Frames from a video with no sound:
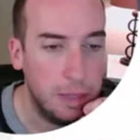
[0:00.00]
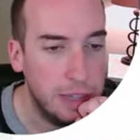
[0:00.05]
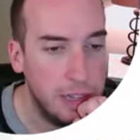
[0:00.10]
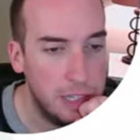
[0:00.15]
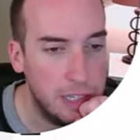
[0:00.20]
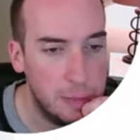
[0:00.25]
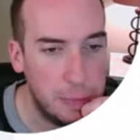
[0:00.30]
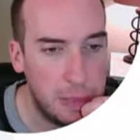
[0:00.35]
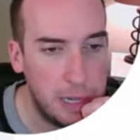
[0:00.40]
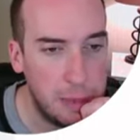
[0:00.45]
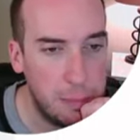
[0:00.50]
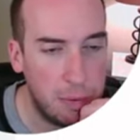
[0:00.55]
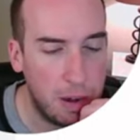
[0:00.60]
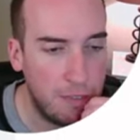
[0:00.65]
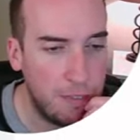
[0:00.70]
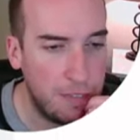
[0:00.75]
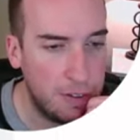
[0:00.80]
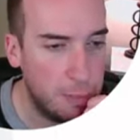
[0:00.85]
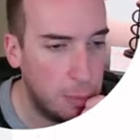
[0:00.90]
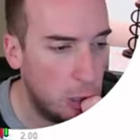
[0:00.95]
Please be
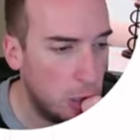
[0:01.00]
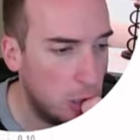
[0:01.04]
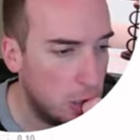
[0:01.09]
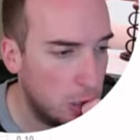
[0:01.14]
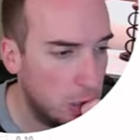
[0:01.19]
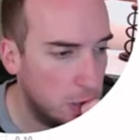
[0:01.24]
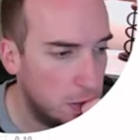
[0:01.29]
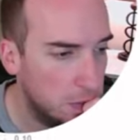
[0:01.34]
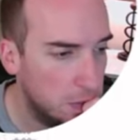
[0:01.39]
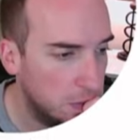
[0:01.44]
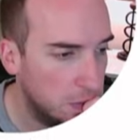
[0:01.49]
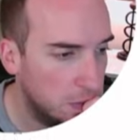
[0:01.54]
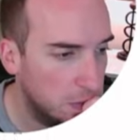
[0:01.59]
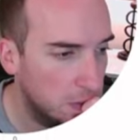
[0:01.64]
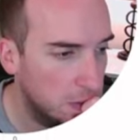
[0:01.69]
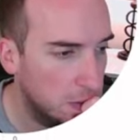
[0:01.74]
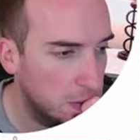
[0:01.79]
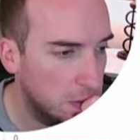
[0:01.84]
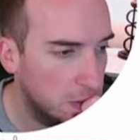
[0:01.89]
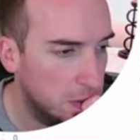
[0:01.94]
profitable.
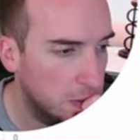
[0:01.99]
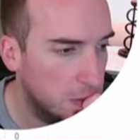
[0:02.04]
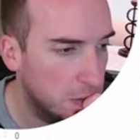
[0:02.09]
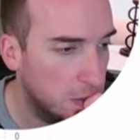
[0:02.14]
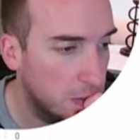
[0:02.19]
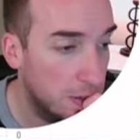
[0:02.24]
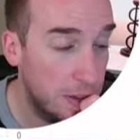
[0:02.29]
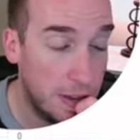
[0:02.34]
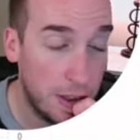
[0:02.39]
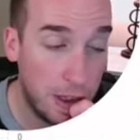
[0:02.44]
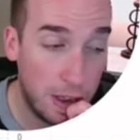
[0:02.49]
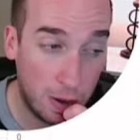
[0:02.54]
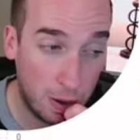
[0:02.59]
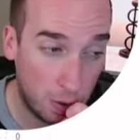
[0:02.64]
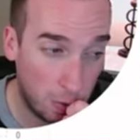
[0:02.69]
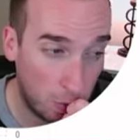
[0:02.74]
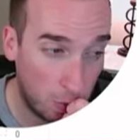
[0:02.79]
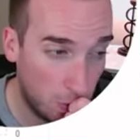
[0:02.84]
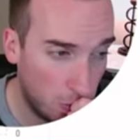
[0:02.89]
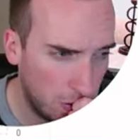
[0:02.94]

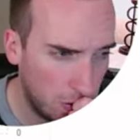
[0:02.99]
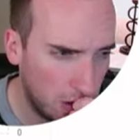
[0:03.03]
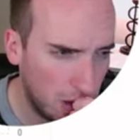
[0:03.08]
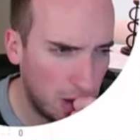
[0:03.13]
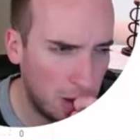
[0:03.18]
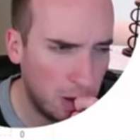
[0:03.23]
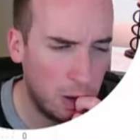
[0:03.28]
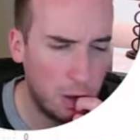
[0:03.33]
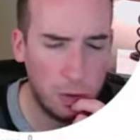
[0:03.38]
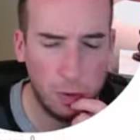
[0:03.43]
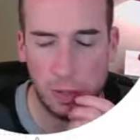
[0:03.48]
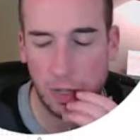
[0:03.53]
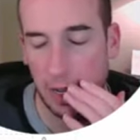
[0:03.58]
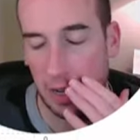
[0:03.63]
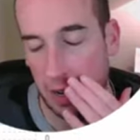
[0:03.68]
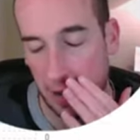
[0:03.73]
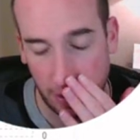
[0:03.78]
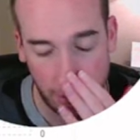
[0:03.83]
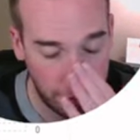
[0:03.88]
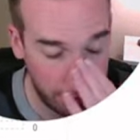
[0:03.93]
No. Oh,
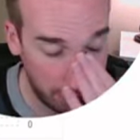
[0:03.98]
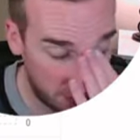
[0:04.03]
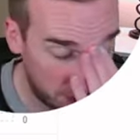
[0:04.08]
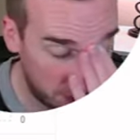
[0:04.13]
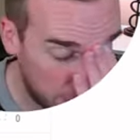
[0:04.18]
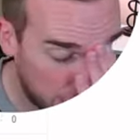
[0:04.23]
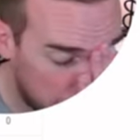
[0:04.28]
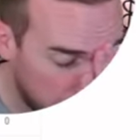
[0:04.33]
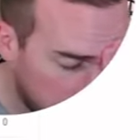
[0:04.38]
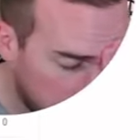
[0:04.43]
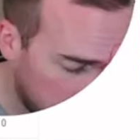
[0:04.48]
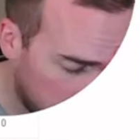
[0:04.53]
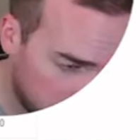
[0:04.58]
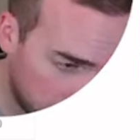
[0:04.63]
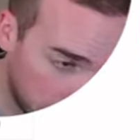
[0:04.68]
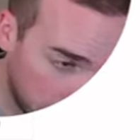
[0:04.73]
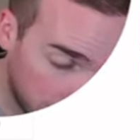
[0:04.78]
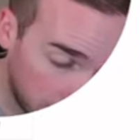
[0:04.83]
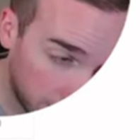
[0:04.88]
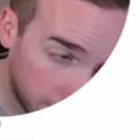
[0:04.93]
God.
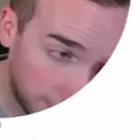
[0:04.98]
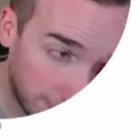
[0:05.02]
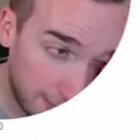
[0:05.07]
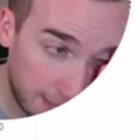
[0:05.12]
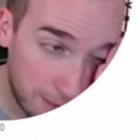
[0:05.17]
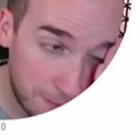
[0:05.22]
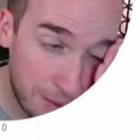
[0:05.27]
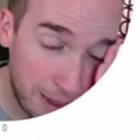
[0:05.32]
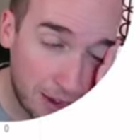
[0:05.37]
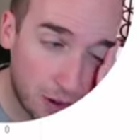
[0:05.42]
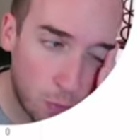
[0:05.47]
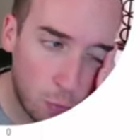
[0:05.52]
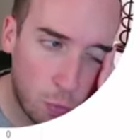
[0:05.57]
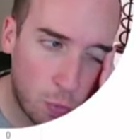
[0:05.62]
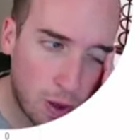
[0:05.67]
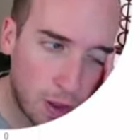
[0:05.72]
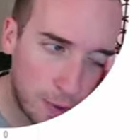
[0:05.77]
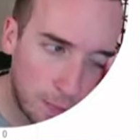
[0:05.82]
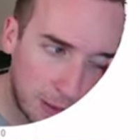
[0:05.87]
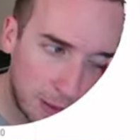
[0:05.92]
They make
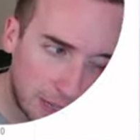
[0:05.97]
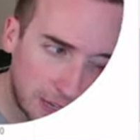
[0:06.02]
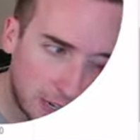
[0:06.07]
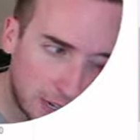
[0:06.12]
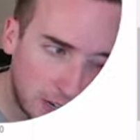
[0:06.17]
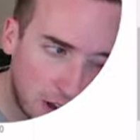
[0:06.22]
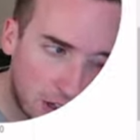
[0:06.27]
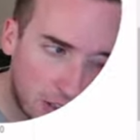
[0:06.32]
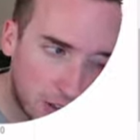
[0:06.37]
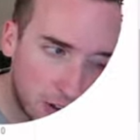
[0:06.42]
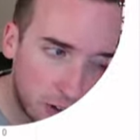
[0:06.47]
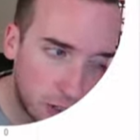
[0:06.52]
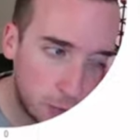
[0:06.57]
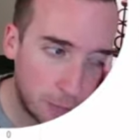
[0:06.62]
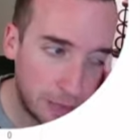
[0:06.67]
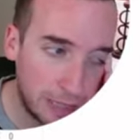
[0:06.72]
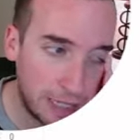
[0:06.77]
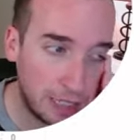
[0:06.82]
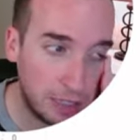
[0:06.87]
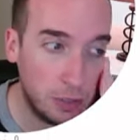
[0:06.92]
$1 million,
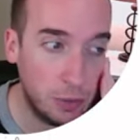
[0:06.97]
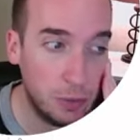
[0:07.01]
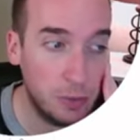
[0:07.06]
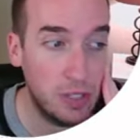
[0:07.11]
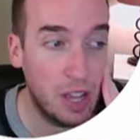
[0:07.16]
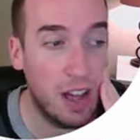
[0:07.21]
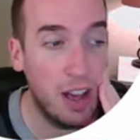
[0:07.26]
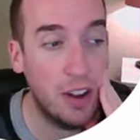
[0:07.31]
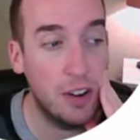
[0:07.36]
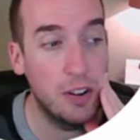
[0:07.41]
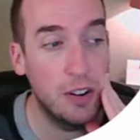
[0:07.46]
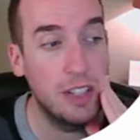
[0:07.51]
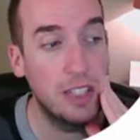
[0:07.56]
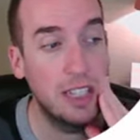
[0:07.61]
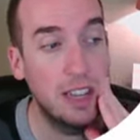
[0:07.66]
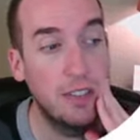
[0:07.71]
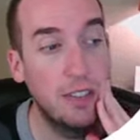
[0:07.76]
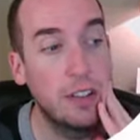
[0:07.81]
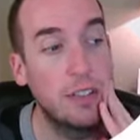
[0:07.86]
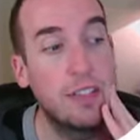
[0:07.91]
but they lose
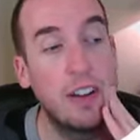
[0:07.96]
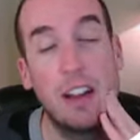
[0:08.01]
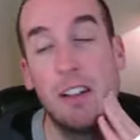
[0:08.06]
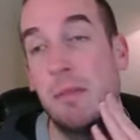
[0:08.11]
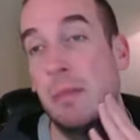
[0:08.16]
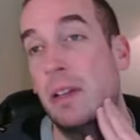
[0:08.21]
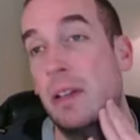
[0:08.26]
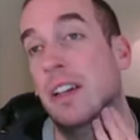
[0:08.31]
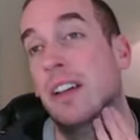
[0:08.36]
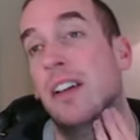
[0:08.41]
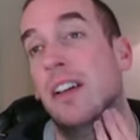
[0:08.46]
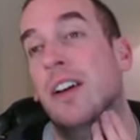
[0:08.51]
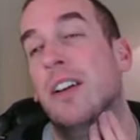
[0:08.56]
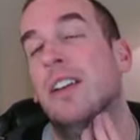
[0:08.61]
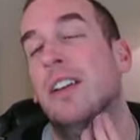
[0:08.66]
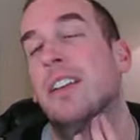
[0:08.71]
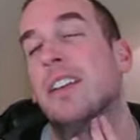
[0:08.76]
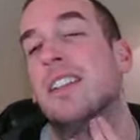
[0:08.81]
$175 million.